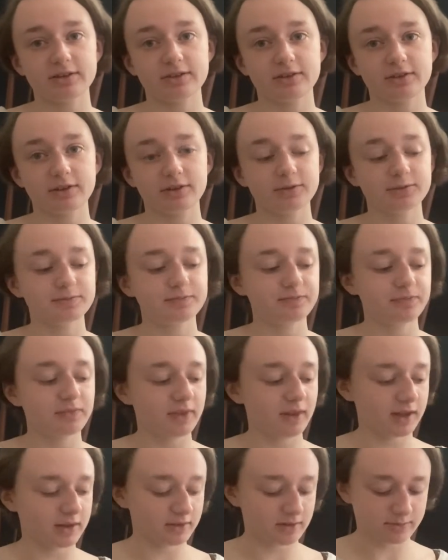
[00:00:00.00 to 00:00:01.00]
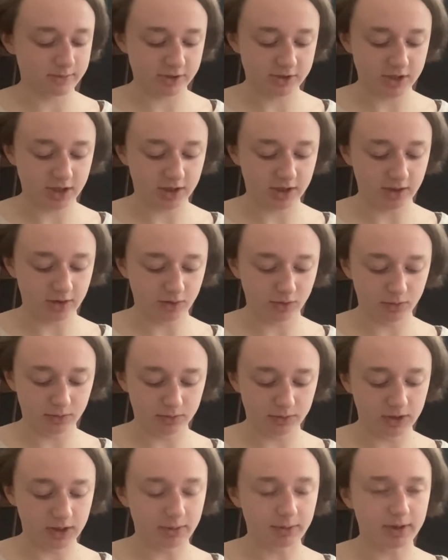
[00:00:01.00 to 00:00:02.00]
So next time I check in,
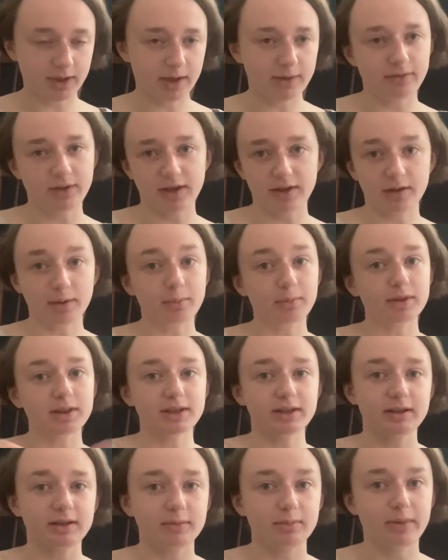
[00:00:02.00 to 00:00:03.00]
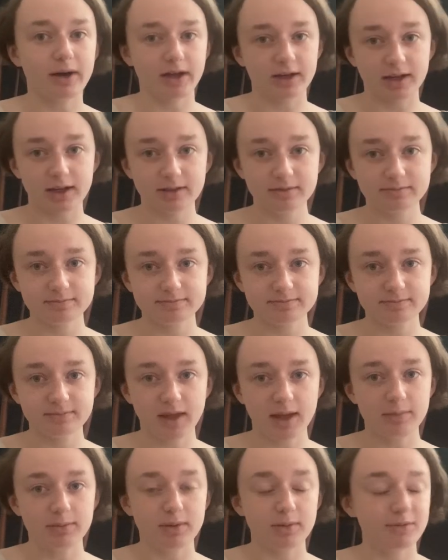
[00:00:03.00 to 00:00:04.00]
hopefully I will have a completed body
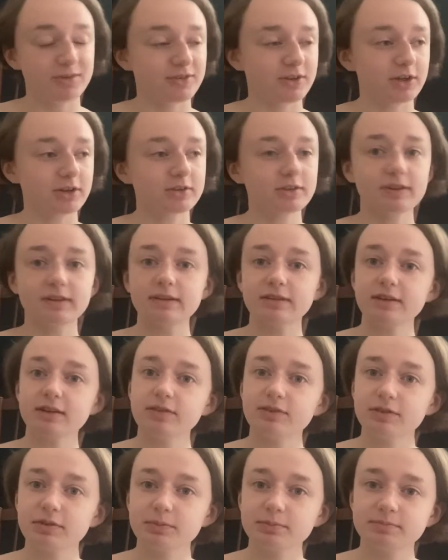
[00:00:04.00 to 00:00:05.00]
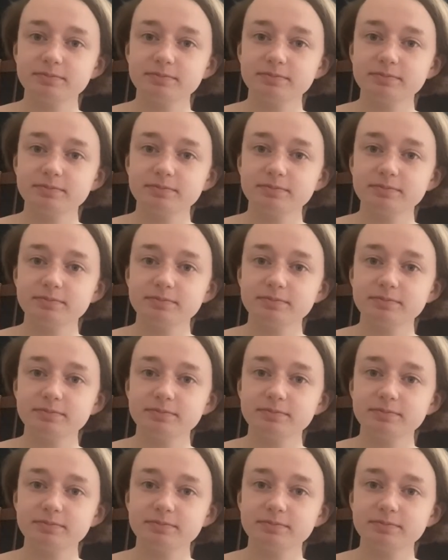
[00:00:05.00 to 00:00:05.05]
and be moving on to the sleeves.